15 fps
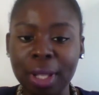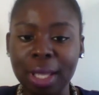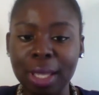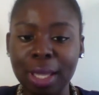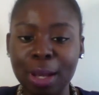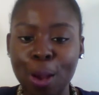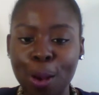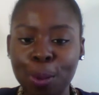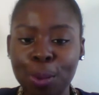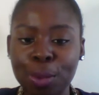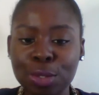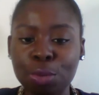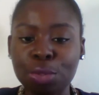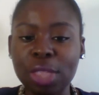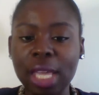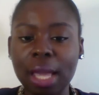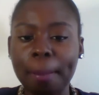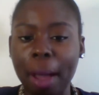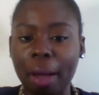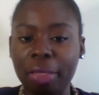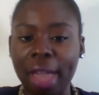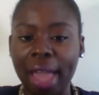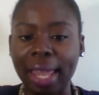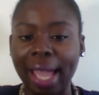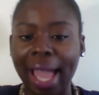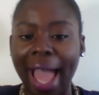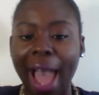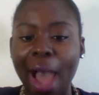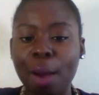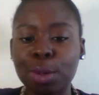You know, so think about that. Like,
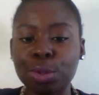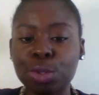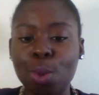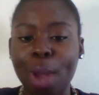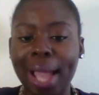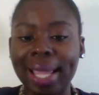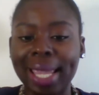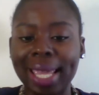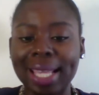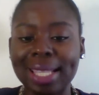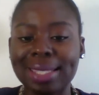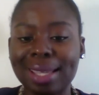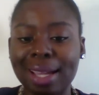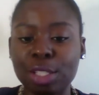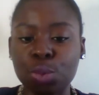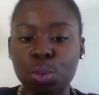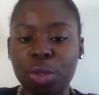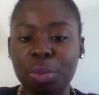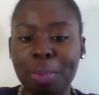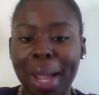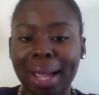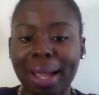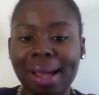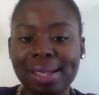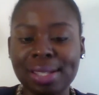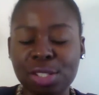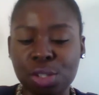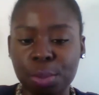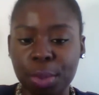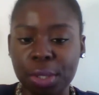how do I get in touch with my
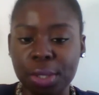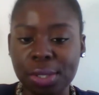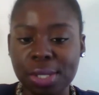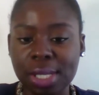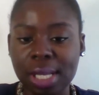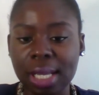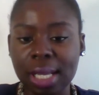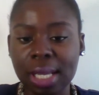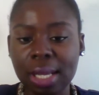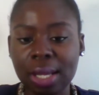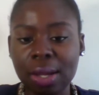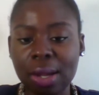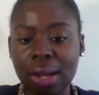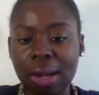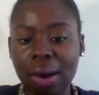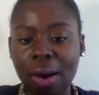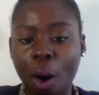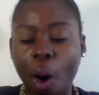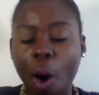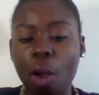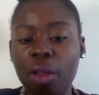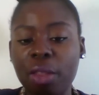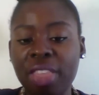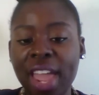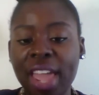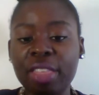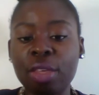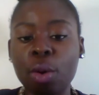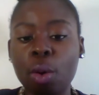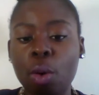customers? Or are
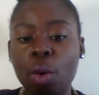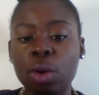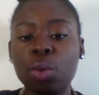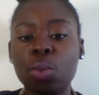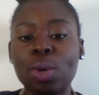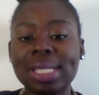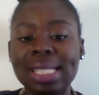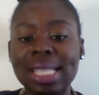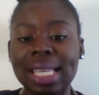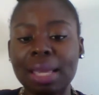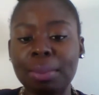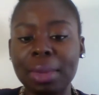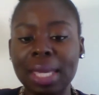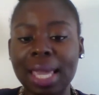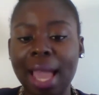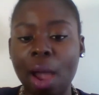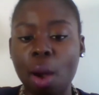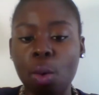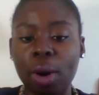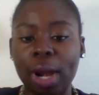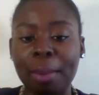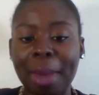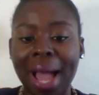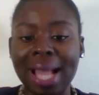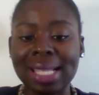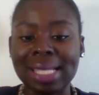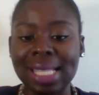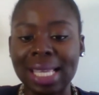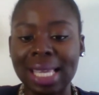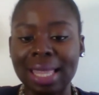they the only ones seeking me out, or am I
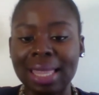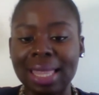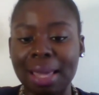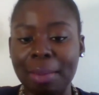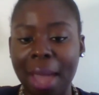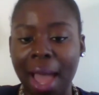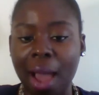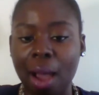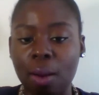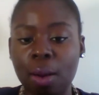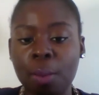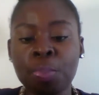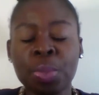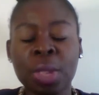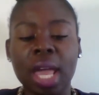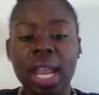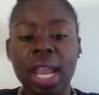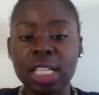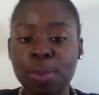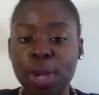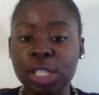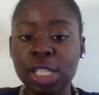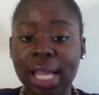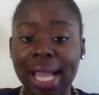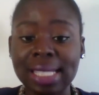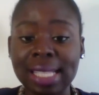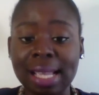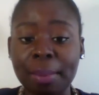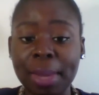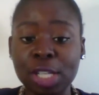seeking them out? And especially, like,
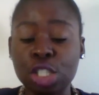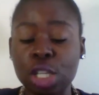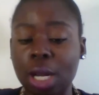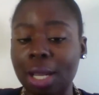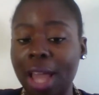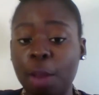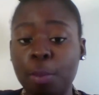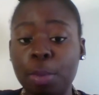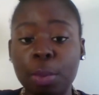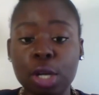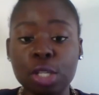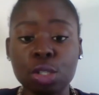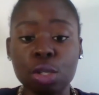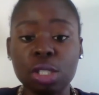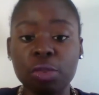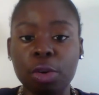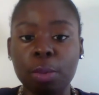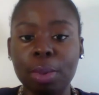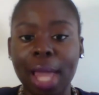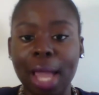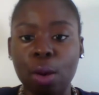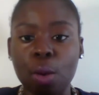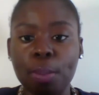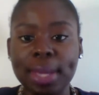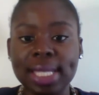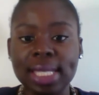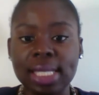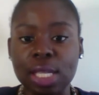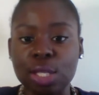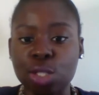as I mentioned, a lot of people are searching for Black owned
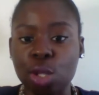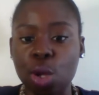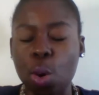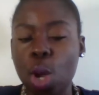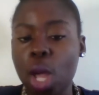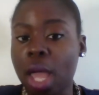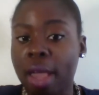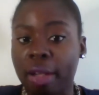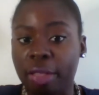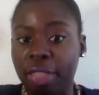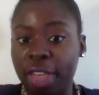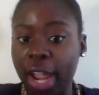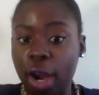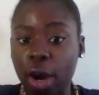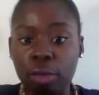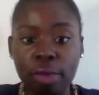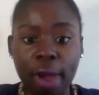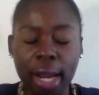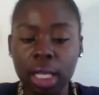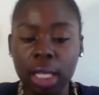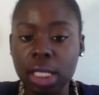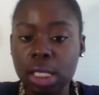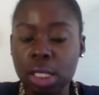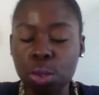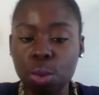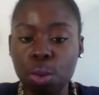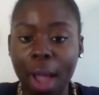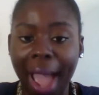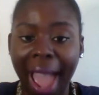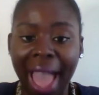businesses. So they are readily
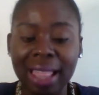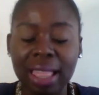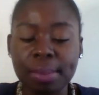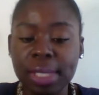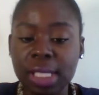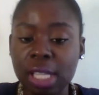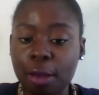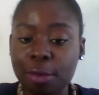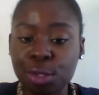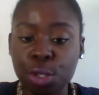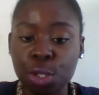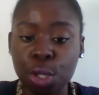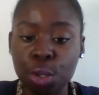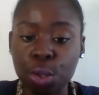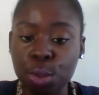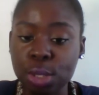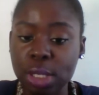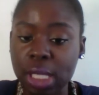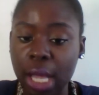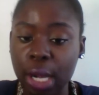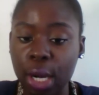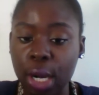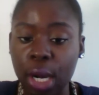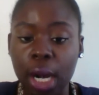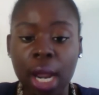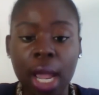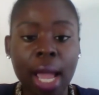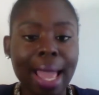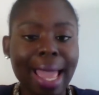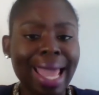to add themselves to your newsletter.
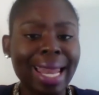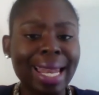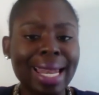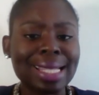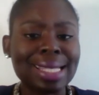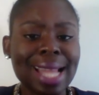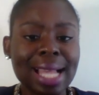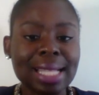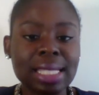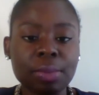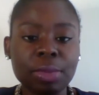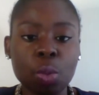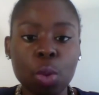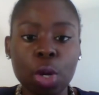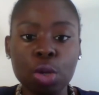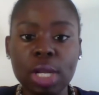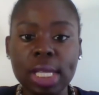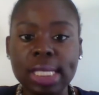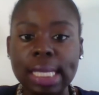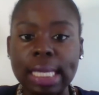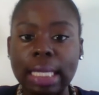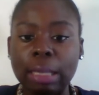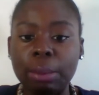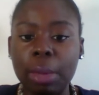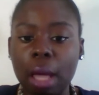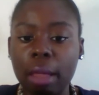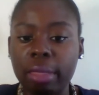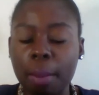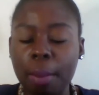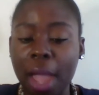And it's not something where you need to
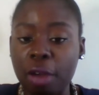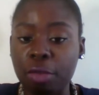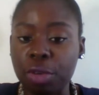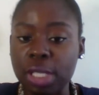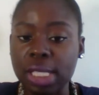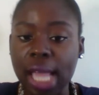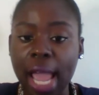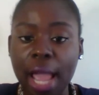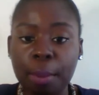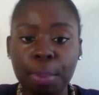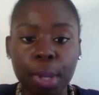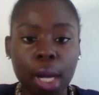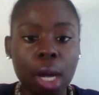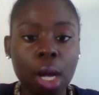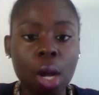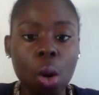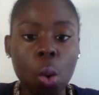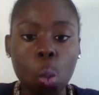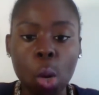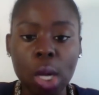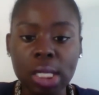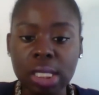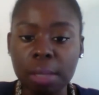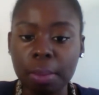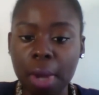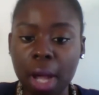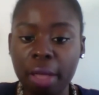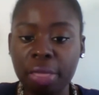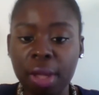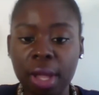email them every day, but once a
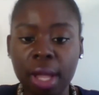month,